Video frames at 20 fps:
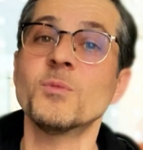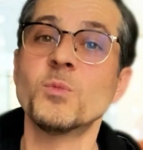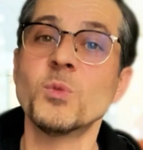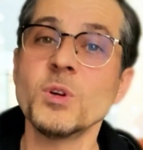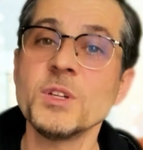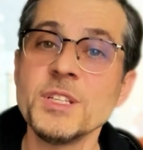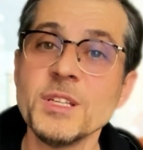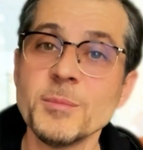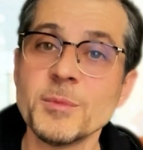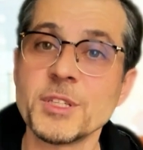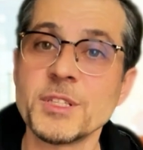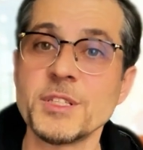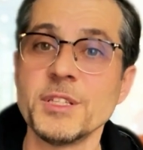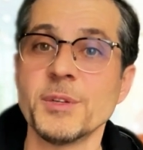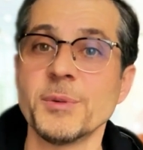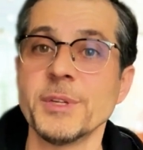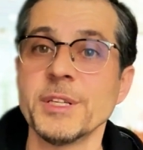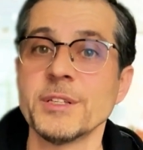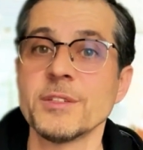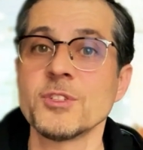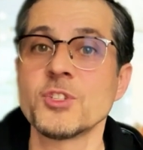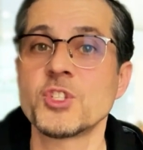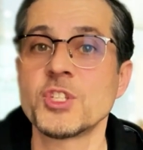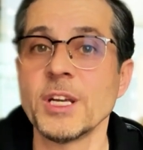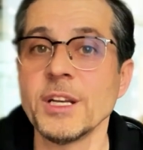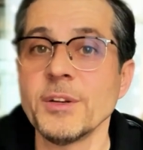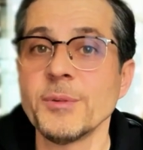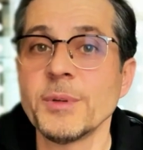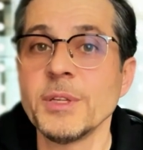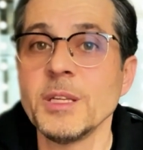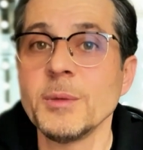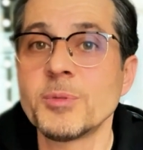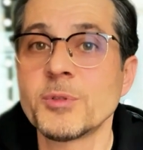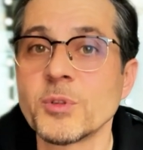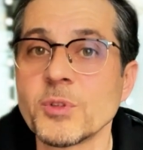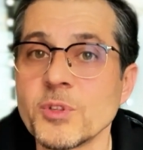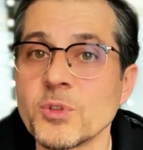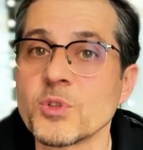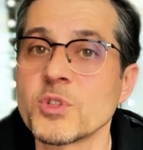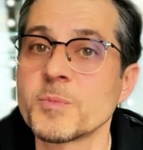Woody materials generally
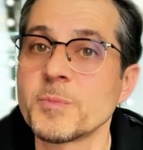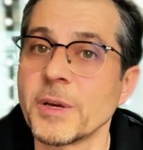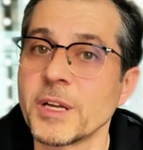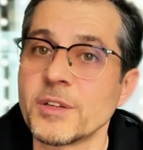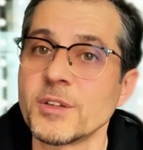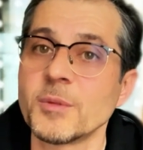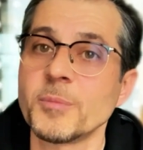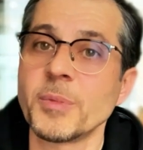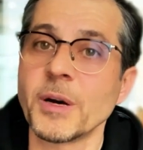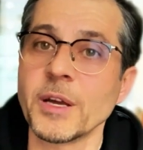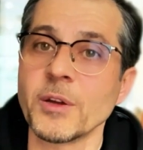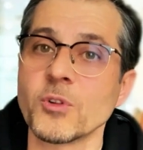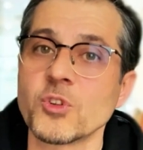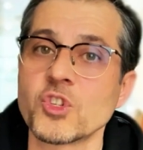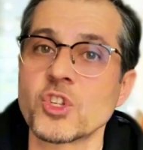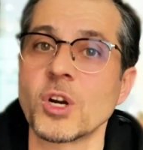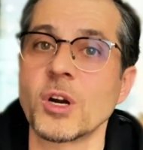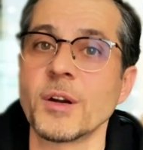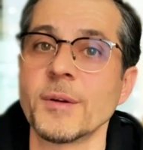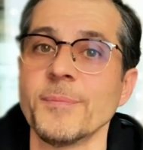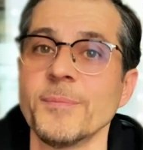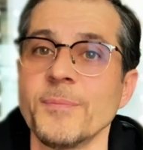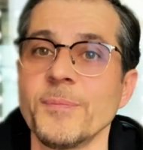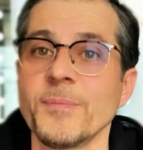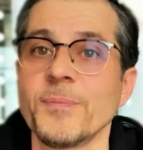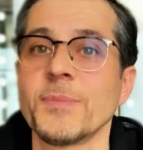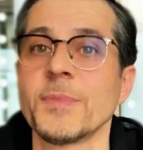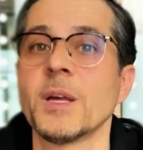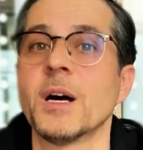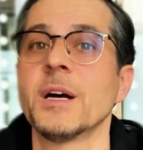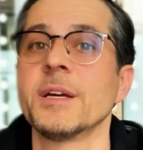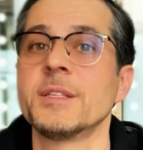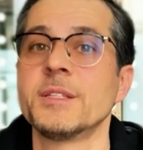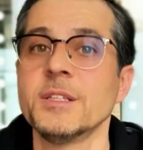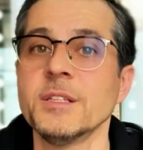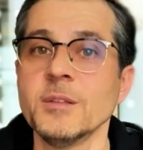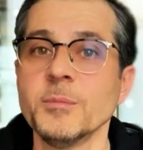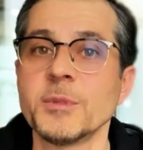produce better biochar. Ideal